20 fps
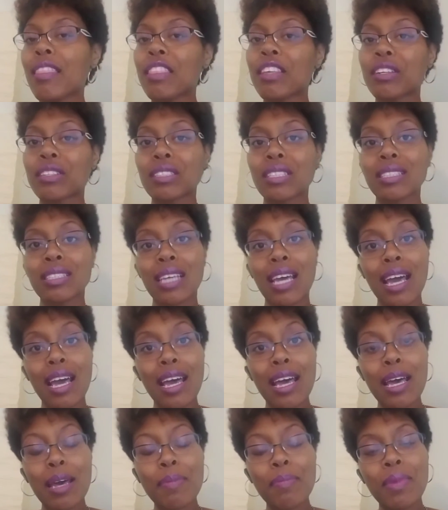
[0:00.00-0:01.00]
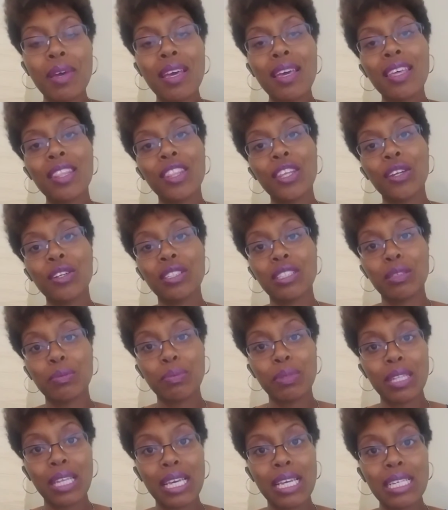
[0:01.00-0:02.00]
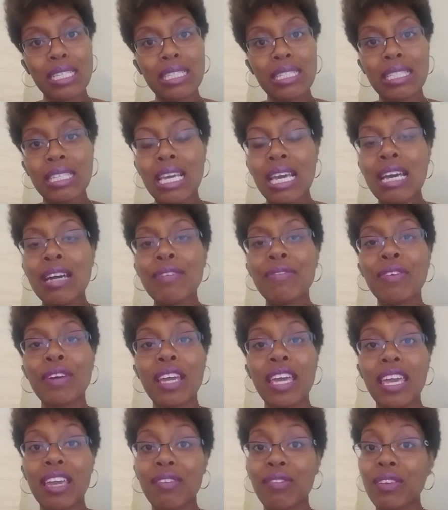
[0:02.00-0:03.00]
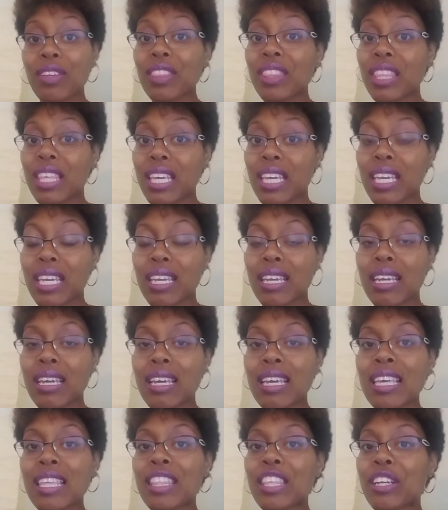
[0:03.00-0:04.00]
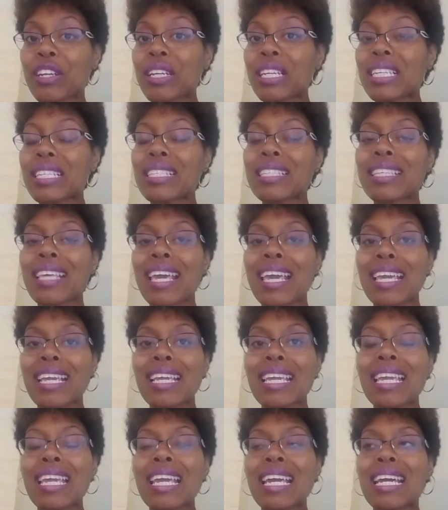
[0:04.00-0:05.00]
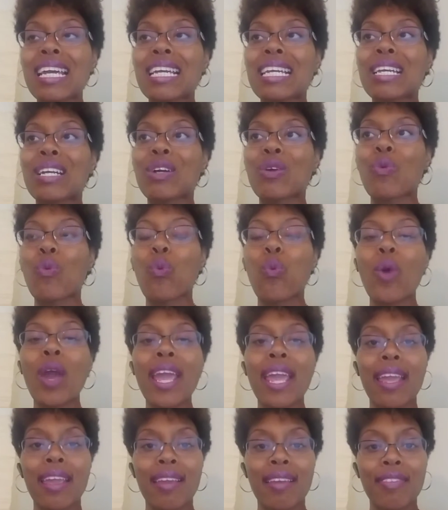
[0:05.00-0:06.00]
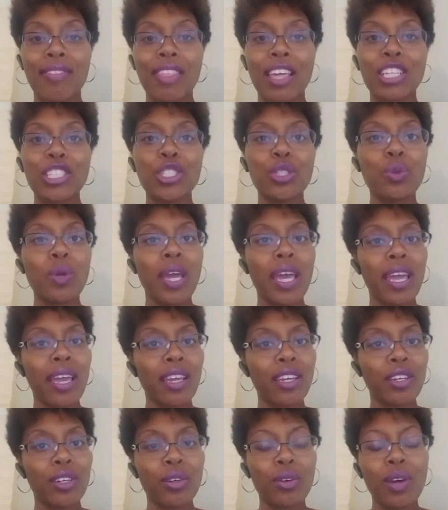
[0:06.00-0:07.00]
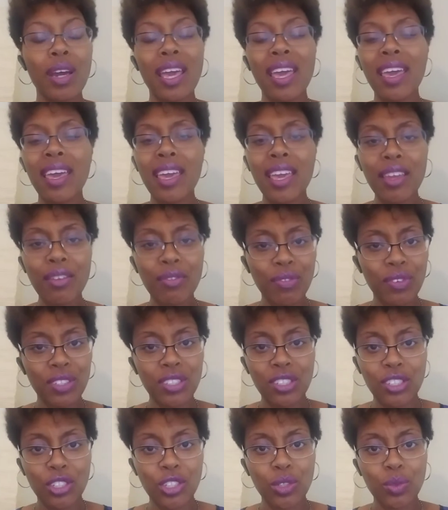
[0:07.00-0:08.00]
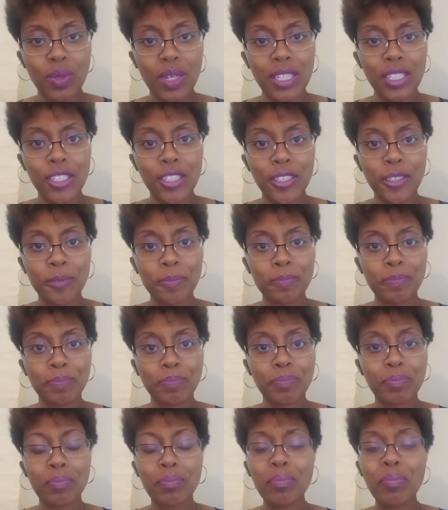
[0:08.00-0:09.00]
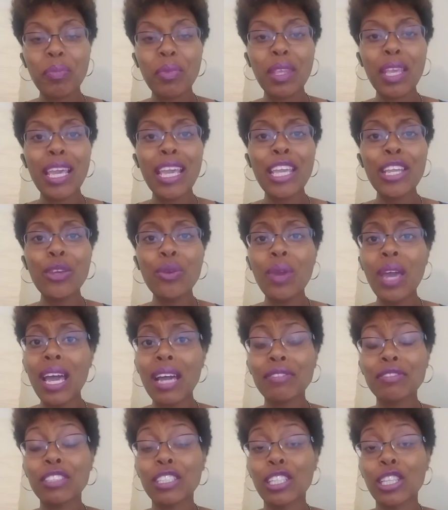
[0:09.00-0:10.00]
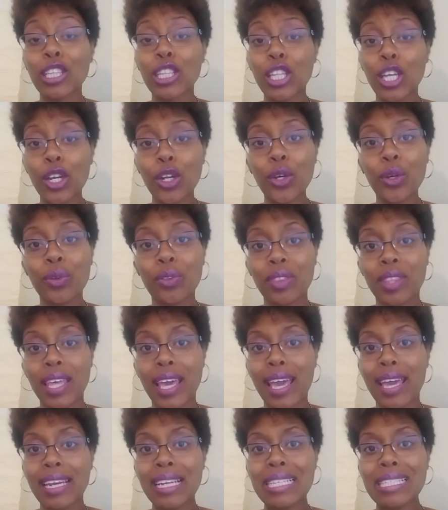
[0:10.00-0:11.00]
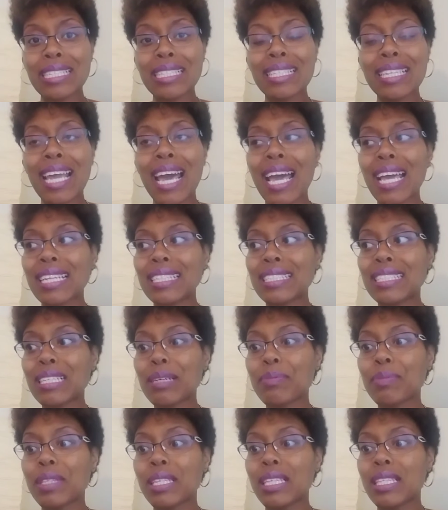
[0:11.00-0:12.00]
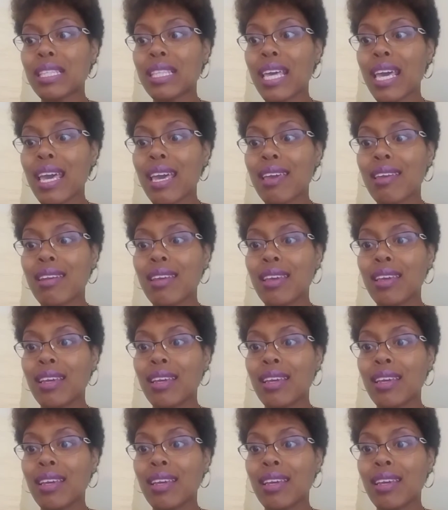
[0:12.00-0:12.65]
there's a time, there is a place for everything. There is a way that you handle every situation. And you have to learn that. It's not something that